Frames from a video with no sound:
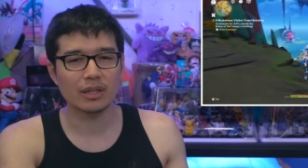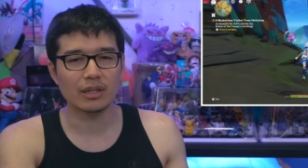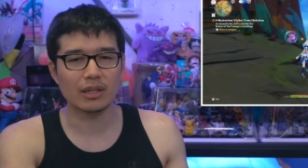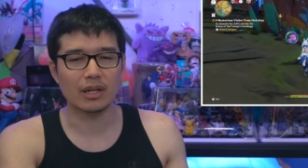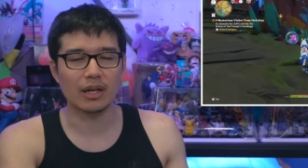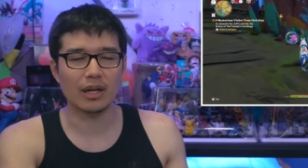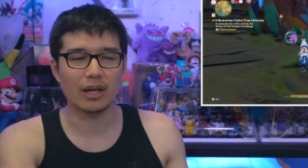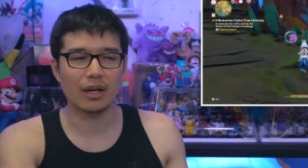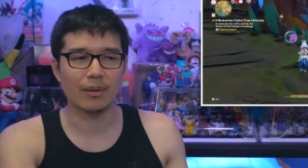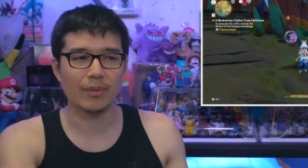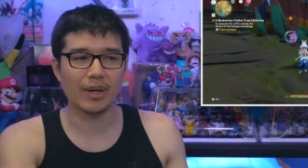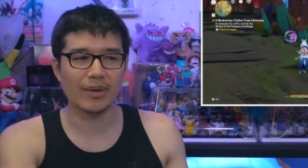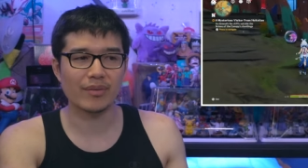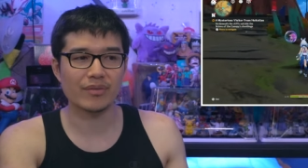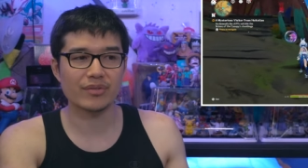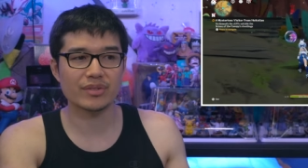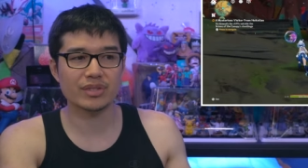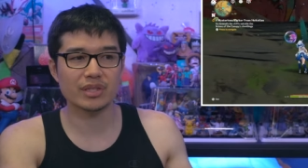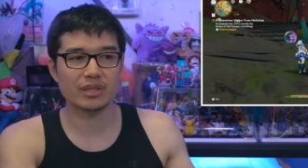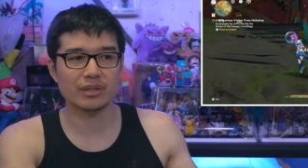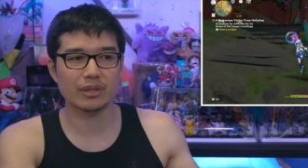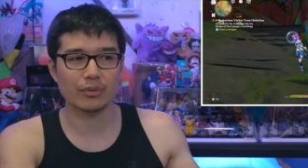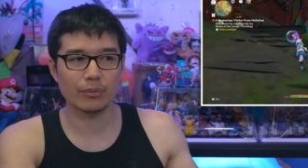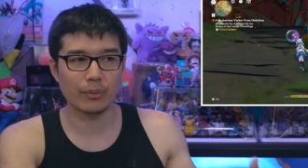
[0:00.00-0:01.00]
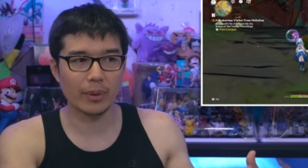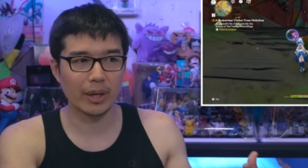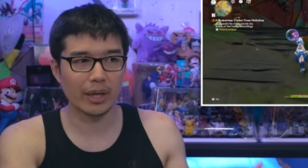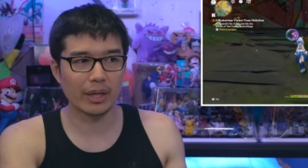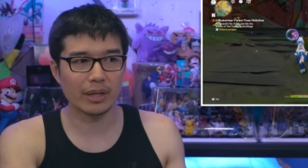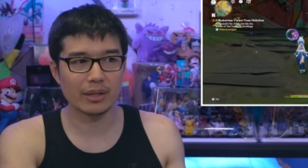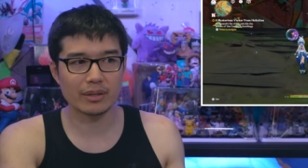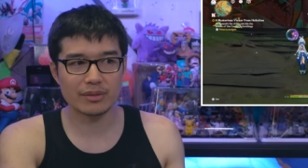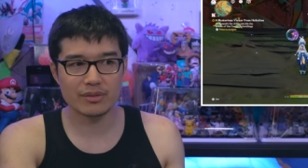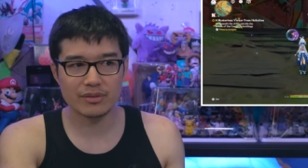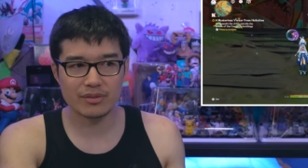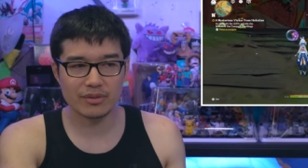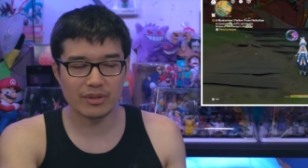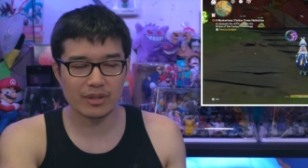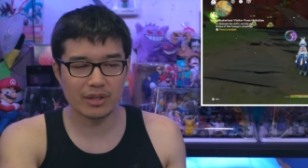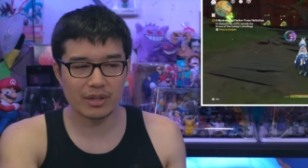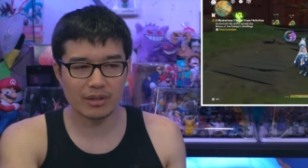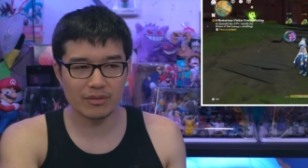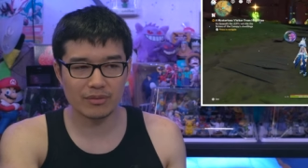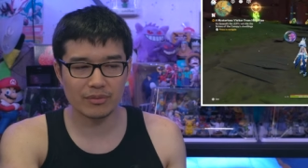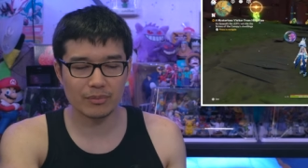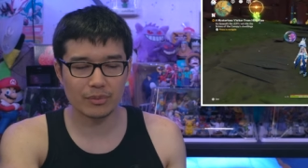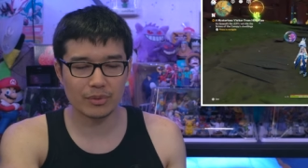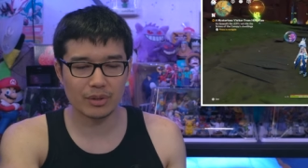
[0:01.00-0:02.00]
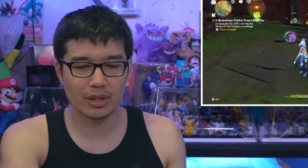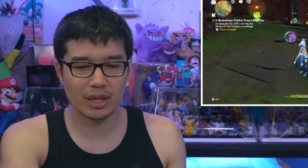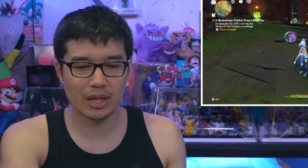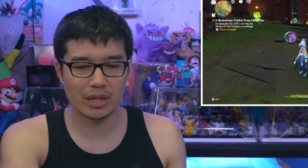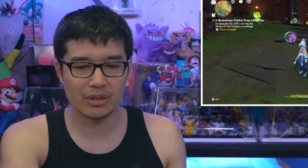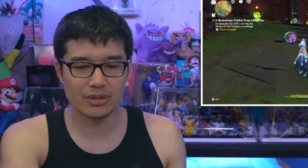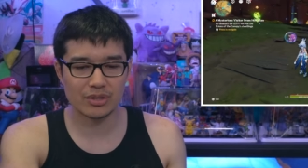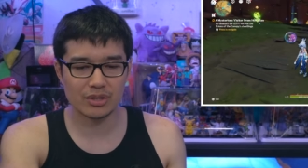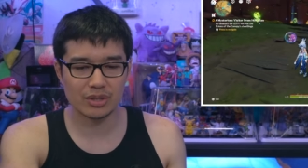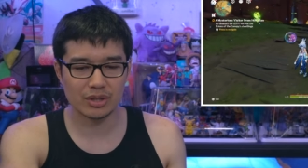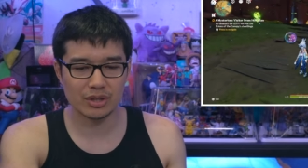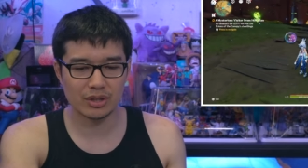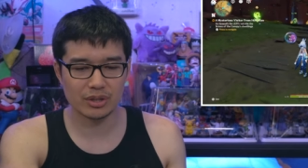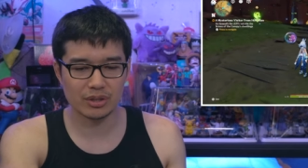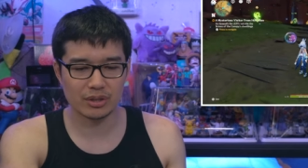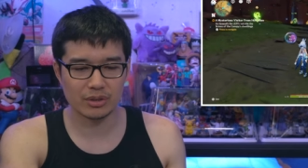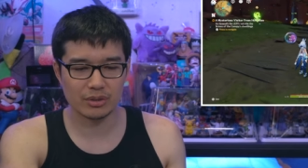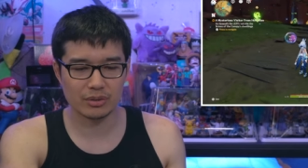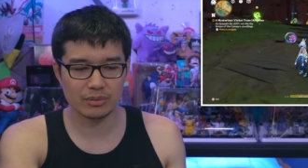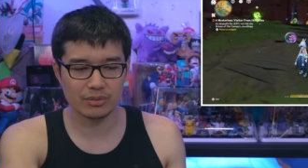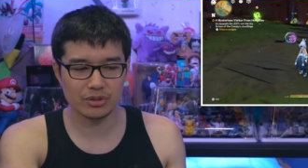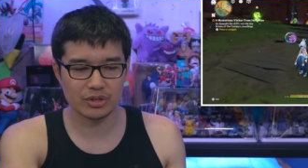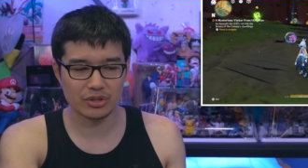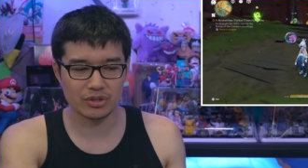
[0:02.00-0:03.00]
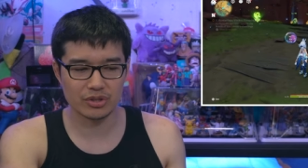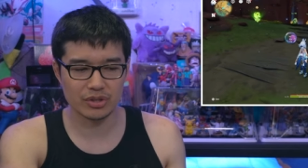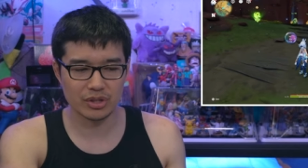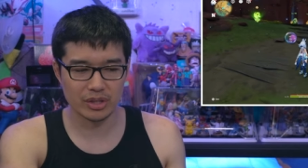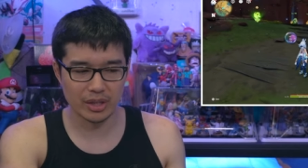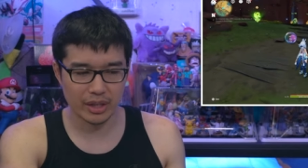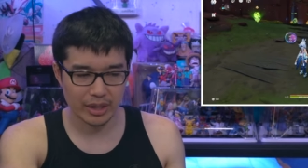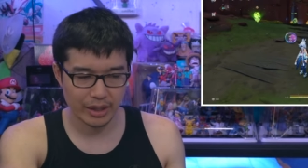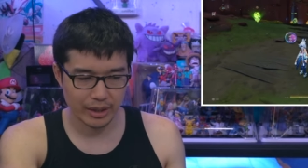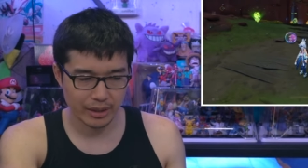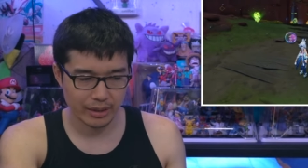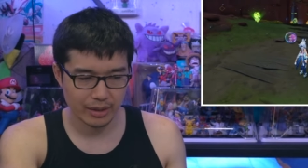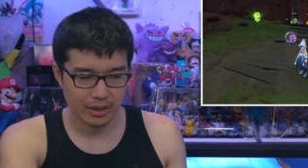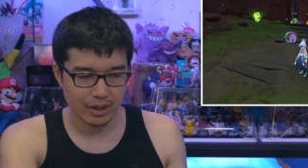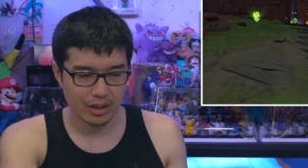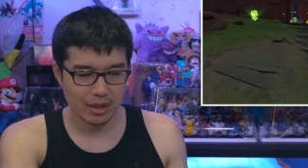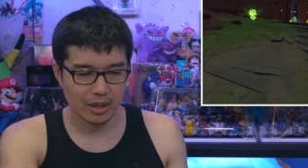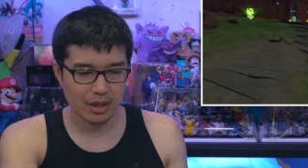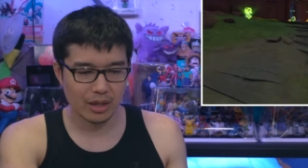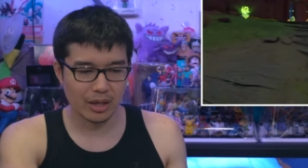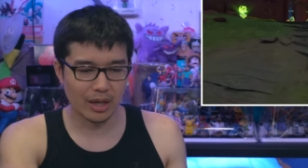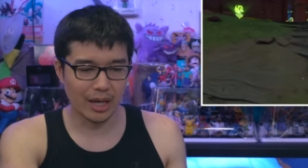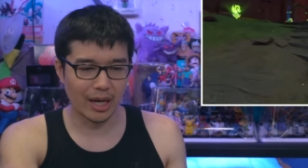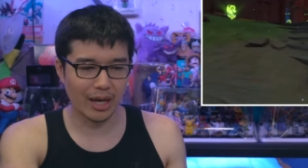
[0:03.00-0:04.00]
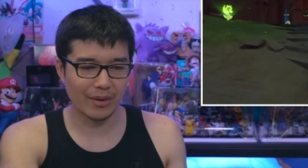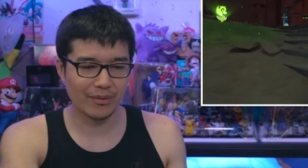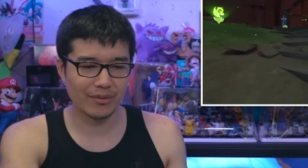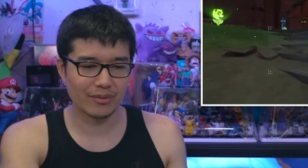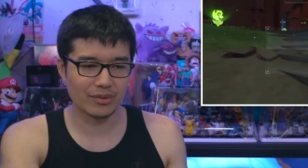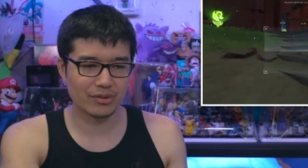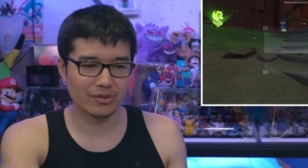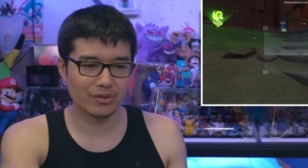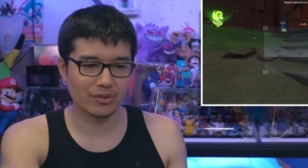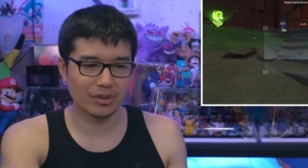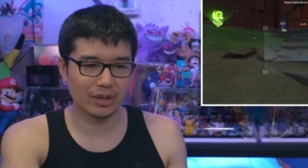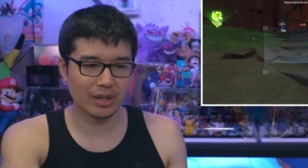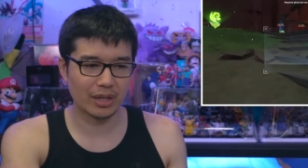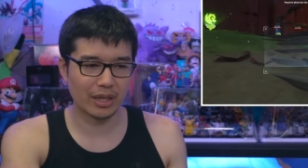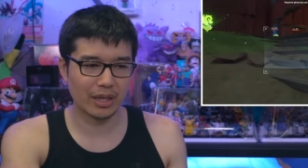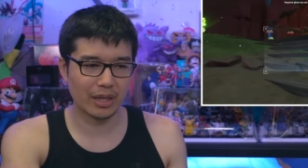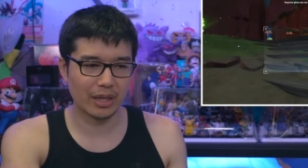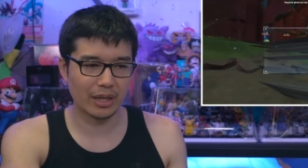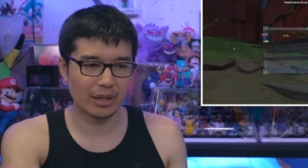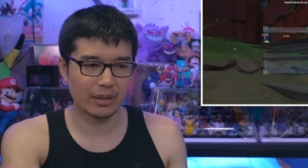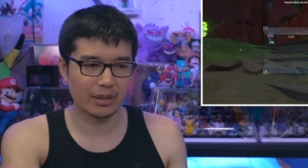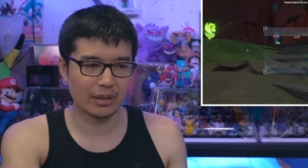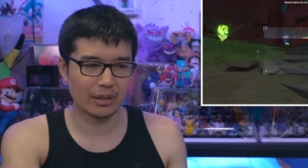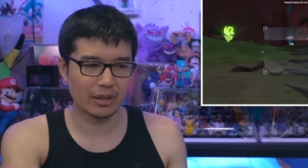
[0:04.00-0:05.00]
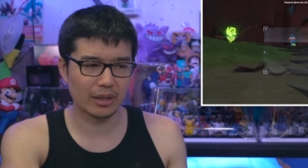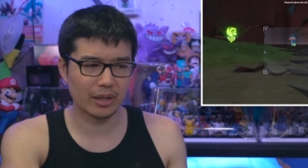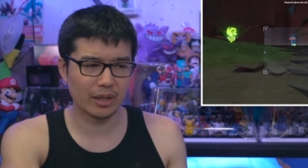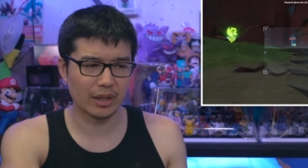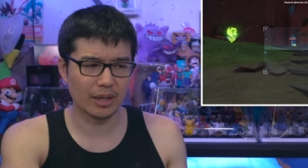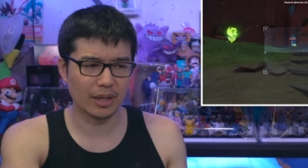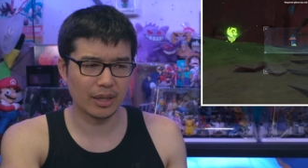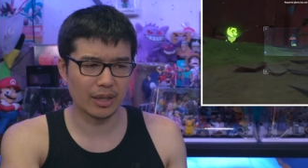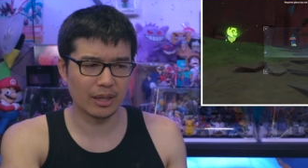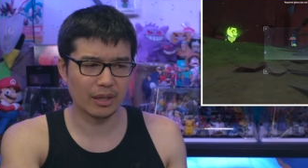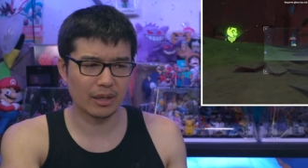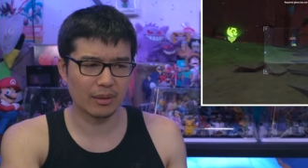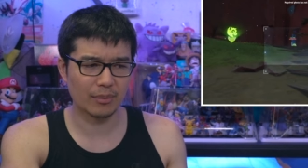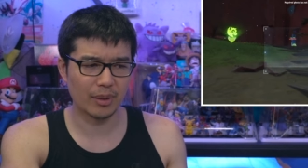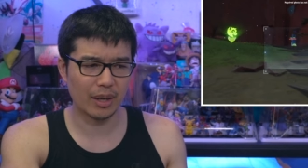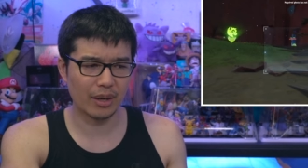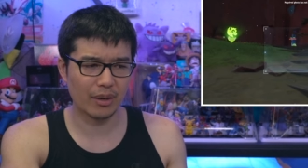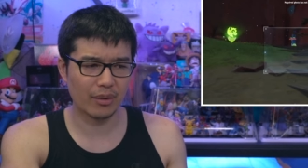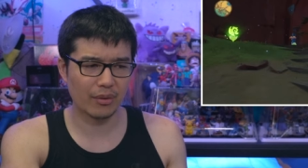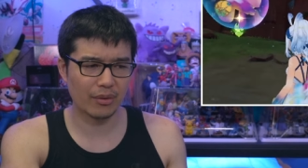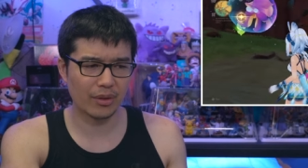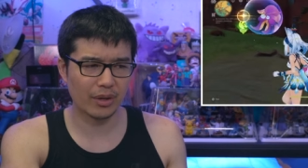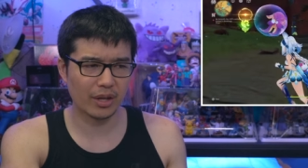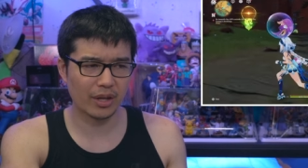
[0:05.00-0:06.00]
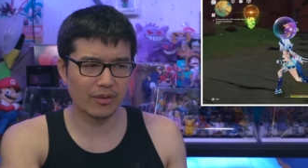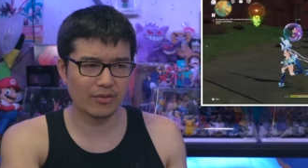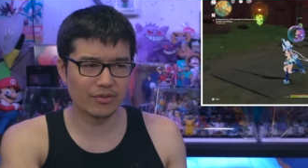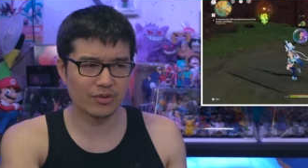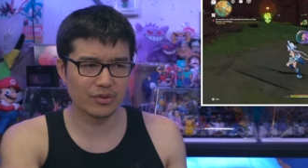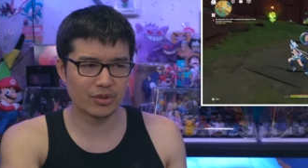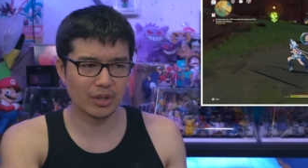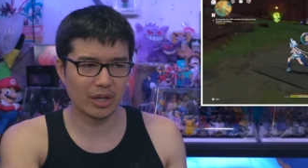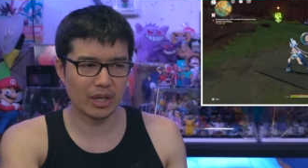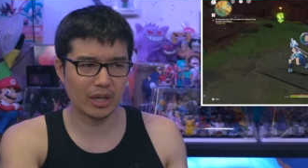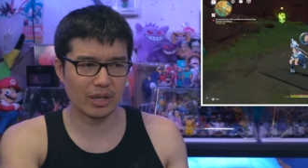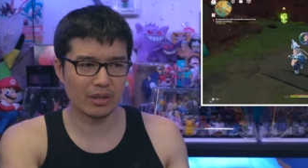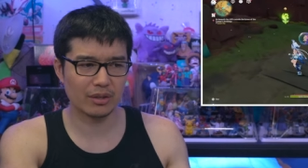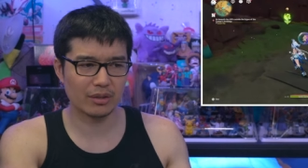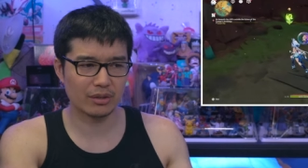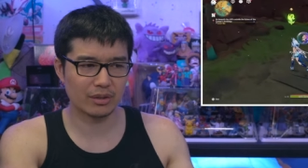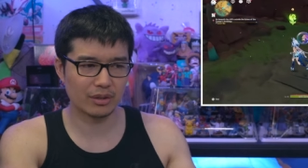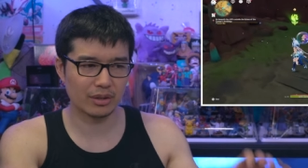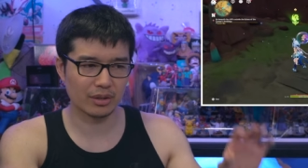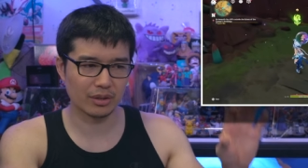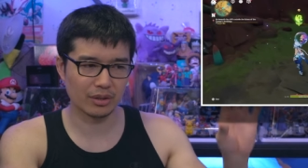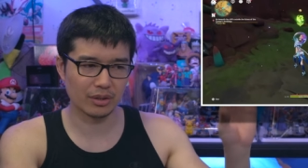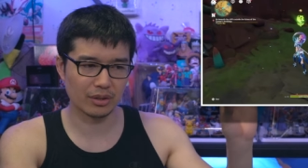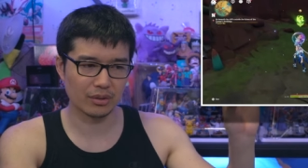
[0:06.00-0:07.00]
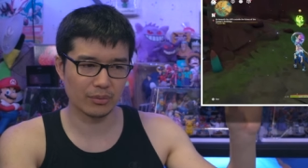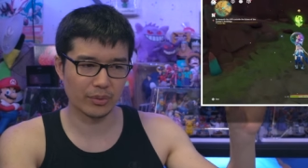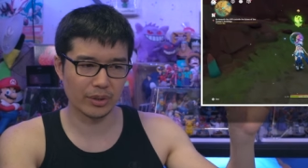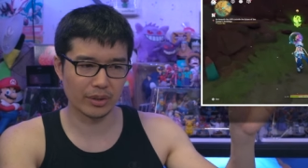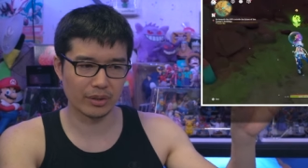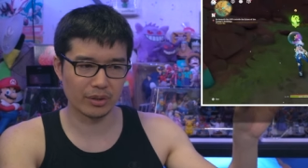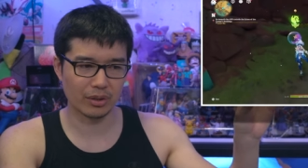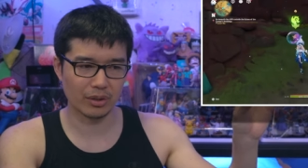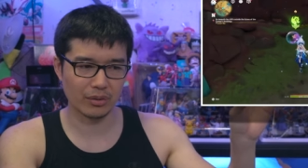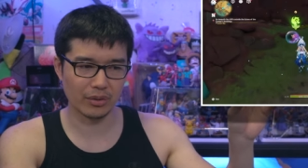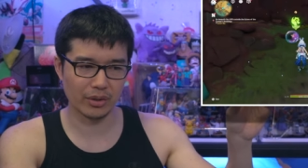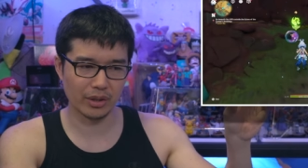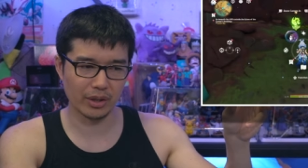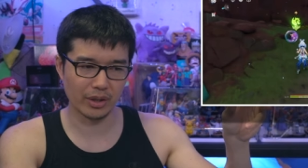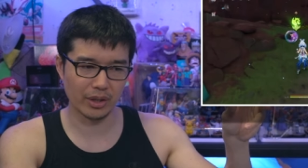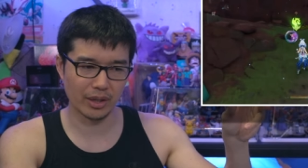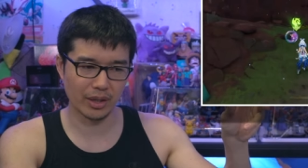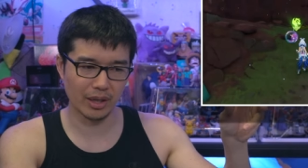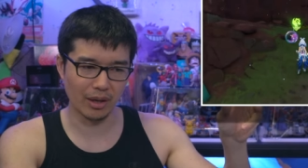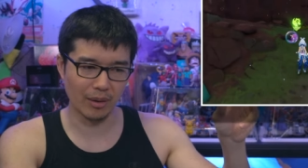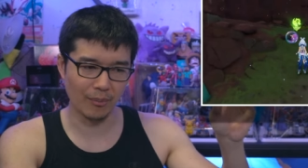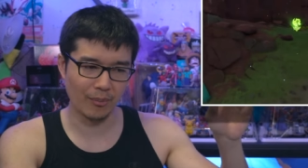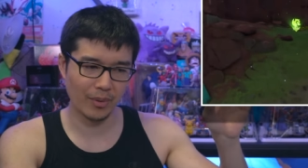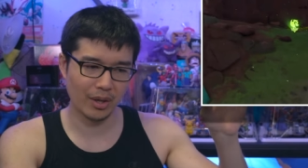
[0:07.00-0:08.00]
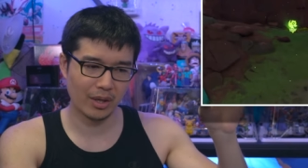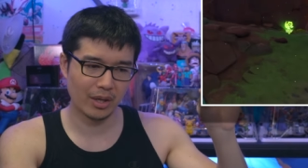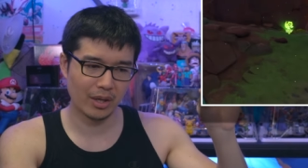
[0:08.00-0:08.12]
Um, I haven't seen the Radiance thing from the Gacha just yet. I haven't tried. Um, I don't think I've tried the what do you call the uh,